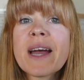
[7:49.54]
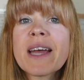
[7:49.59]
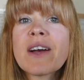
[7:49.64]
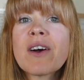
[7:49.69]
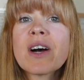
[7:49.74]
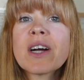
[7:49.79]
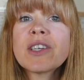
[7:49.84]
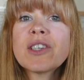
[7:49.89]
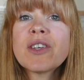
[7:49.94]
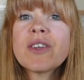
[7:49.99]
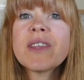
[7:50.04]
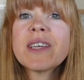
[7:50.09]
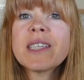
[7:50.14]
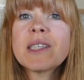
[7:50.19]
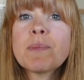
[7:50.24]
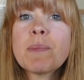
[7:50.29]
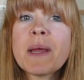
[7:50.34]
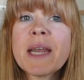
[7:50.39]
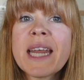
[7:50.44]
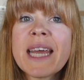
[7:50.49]
I got to the
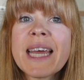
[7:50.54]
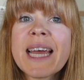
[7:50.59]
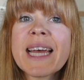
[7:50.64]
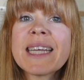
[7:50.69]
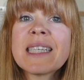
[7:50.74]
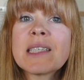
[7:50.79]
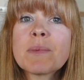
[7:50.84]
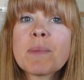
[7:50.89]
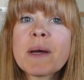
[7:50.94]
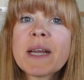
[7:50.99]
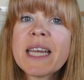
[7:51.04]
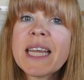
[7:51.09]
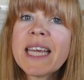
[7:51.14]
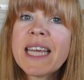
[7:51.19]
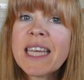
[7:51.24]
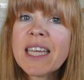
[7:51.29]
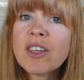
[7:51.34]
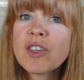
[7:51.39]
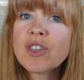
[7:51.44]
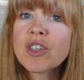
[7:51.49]
spinning and spun
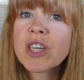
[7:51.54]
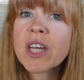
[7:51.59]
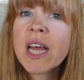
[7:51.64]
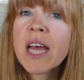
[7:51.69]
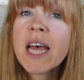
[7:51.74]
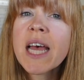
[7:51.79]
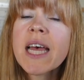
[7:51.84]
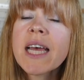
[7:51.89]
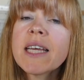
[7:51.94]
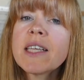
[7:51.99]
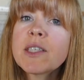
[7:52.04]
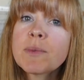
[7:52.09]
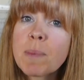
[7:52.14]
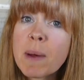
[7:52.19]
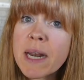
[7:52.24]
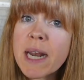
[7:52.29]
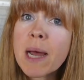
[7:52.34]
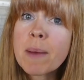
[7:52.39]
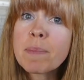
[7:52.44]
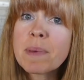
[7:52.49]

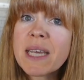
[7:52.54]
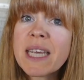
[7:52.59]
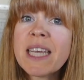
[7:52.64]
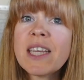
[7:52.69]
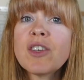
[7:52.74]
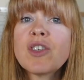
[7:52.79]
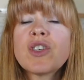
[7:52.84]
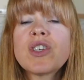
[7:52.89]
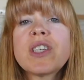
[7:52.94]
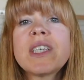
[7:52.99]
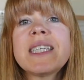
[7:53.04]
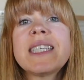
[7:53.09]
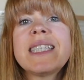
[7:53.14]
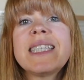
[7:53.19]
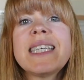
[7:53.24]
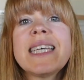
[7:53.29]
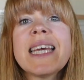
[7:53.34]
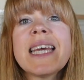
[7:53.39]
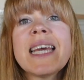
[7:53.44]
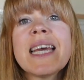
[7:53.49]
up each to
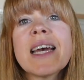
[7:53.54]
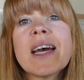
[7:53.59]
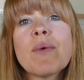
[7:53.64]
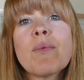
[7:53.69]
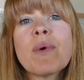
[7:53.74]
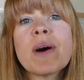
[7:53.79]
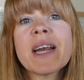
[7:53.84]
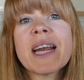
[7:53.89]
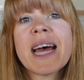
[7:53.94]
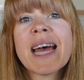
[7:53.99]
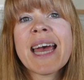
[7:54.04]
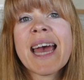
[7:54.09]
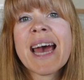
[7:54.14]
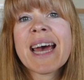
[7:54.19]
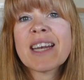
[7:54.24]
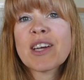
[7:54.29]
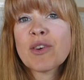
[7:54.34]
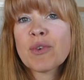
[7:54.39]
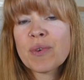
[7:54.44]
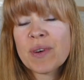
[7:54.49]
see what I
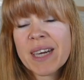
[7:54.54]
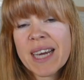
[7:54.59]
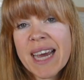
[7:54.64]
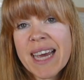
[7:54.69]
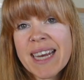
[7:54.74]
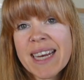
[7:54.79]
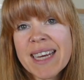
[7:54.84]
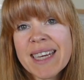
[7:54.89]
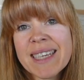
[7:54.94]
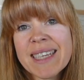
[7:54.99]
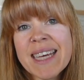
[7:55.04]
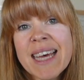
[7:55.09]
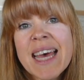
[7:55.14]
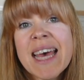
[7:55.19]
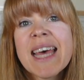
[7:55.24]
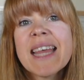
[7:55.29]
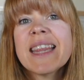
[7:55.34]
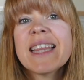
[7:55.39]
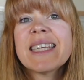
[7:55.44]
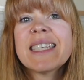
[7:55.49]
had created.
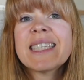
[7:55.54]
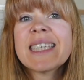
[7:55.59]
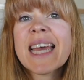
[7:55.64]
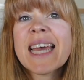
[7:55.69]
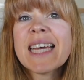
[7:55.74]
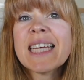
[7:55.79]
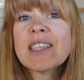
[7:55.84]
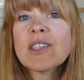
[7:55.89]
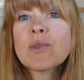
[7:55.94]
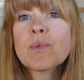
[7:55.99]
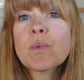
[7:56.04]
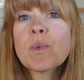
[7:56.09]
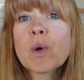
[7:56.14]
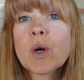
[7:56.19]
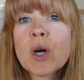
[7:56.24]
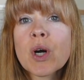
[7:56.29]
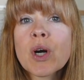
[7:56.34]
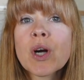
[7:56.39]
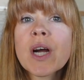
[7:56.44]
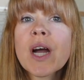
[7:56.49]
The skeins
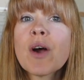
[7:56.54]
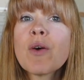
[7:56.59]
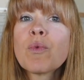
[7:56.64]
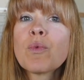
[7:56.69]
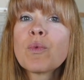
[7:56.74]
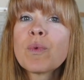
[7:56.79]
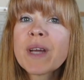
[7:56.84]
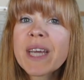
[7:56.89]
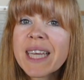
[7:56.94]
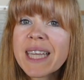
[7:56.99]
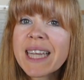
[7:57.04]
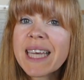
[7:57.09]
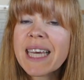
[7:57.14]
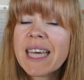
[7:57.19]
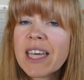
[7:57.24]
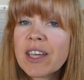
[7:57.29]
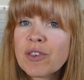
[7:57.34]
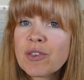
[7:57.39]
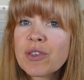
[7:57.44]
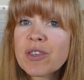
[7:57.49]
were really
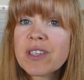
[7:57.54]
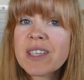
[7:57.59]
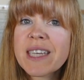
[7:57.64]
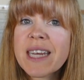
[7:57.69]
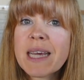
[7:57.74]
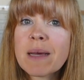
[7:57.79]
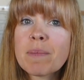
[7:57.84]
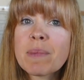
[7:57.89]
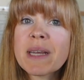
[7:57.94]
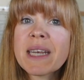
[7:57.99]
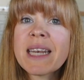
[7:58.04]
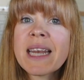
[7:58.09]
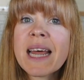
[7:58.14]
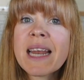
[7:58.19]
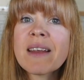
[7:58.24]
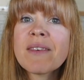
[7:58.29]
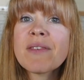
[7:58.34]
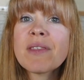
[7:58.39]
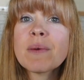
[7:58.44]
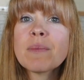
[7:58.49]
interesting, but
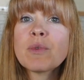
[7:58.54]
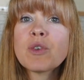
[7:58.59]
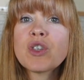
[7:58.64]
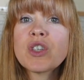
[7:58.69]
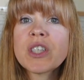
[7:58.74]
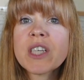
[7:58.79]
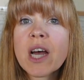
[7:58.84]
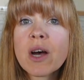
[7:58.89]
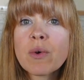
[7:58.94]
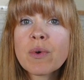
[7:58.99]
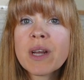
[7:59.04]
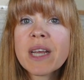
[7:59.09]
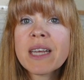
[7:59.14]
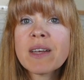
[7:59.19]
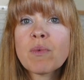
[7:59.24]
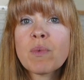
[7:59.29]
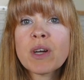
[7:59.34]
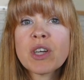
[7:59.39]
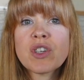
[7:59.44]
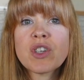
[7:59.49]
none of them
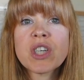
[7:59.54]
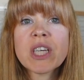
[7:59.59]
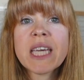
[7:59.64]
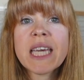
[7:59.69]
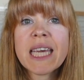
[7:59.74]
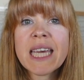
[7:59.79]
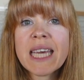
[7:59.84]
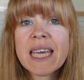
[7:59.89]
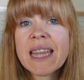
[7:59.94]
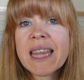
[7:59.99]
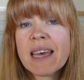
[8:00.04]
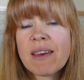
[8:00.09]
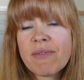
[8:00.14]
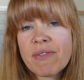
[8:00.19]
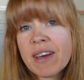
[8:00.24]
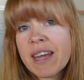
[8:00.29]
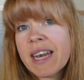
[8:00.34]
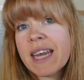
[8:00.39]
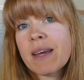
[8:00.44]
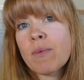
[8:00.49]
shouted which key they
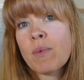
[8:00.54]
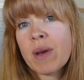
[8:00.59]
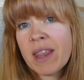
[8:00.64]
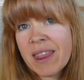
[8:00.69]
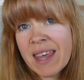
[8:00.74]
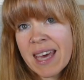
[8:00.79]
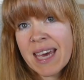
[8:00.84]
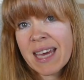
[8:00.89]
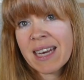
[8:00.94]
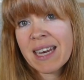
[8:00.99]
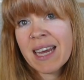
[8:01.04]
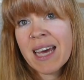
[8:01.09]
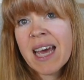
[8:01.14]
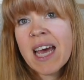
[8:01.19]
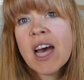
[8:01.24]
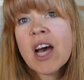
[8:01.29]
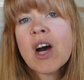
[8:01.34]
fit within.